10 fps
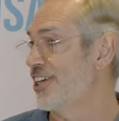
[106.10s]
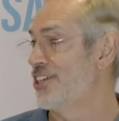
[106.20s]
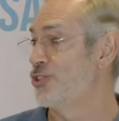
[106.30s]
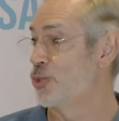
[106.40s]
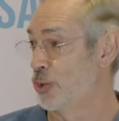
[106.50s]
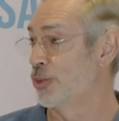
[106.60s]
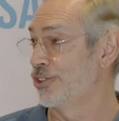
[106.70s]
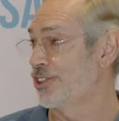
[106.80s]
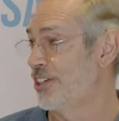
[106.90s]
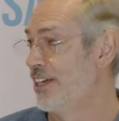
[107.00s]
and
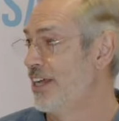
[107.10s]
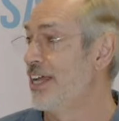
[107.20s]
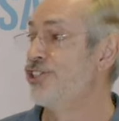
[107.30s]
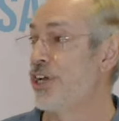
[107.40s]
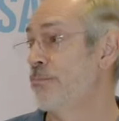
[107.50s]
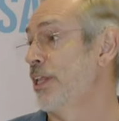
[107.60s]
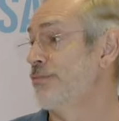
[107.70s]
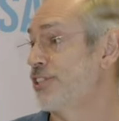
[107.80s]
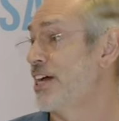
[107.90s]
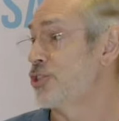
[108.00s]
tools. And Jim
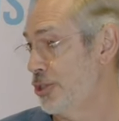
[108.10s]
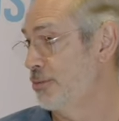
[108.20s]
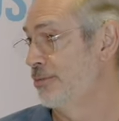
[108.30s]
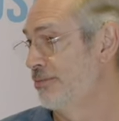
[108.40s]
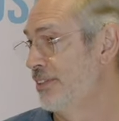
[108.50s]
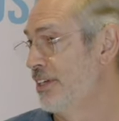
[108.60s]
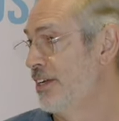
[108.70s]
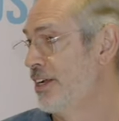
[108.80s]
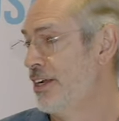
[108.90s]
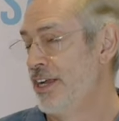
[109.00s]
believes that too.
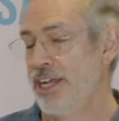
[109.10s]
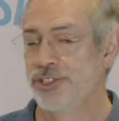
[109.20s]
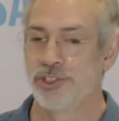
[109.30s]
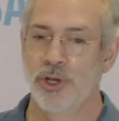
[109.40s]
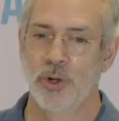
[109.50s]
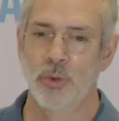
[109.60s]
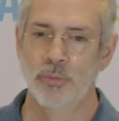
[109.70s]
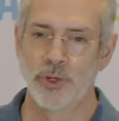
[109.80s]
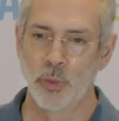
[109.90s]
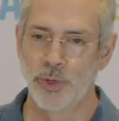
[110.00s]
And so
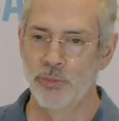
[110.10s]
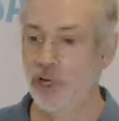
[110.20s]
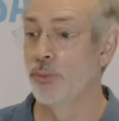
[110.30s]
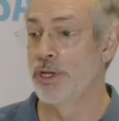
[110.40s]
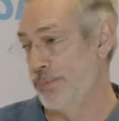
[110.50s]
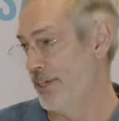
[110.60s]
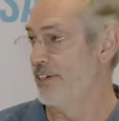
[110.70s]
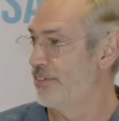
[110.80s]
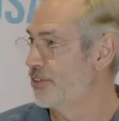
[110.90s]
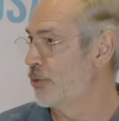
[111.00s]
you know, we will repeat
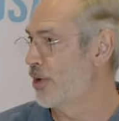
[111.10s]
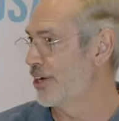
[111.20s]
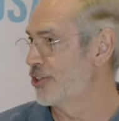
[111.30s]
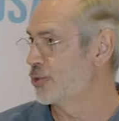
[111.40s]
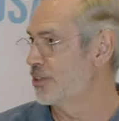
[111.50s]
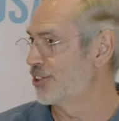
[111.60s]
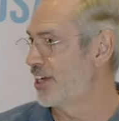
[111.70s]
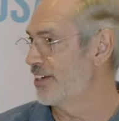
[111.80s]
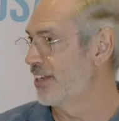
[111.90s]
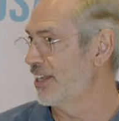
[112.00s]
the records we
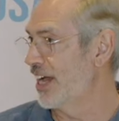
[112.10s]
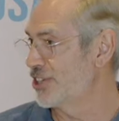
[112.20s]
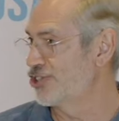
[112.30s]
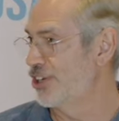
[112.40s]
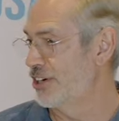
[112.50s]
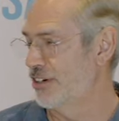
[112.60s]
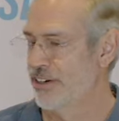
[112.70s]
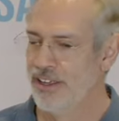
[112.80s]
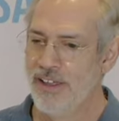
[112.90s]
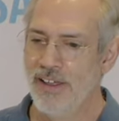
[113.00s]
set last year.
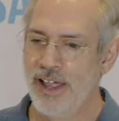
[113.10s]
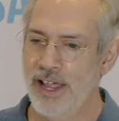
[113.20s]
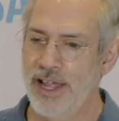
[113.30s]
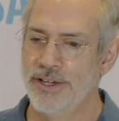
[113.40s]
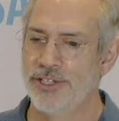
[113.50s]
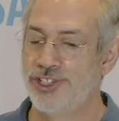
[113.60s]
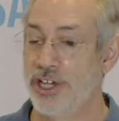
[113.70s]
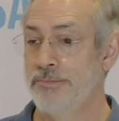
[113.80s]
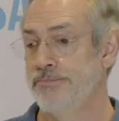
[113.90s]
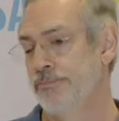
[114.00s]
And
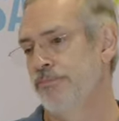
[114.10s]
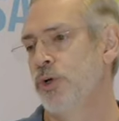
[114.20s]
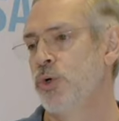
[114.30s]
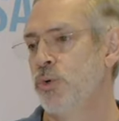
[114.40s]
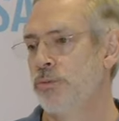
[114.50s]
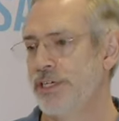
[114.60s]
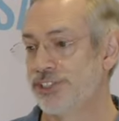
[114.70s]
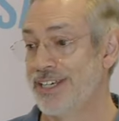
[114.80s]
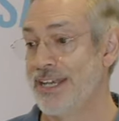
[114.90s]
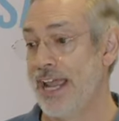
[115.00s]
Jim, who is
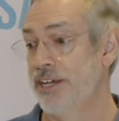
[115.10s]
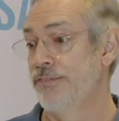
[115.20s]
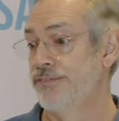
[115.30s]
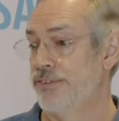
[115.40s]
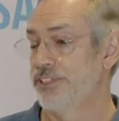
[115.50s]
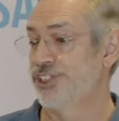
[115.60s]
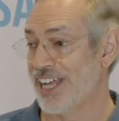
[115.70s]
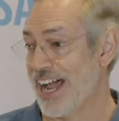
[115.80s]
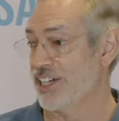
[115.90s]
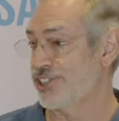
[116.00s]
a native
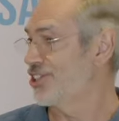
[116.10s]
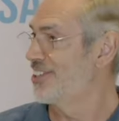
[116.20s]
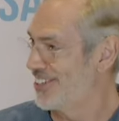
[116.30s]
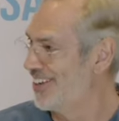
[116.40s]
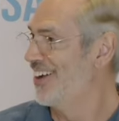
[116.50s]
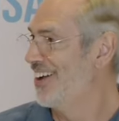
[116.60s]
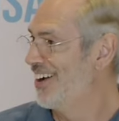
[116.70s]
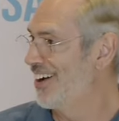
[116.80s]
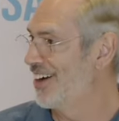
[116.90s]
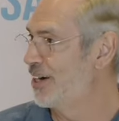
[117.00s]
SaaS
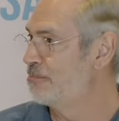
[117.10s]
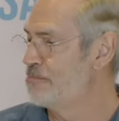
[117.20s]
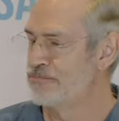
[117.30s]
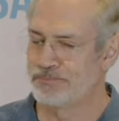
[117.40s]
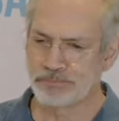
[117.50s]
um,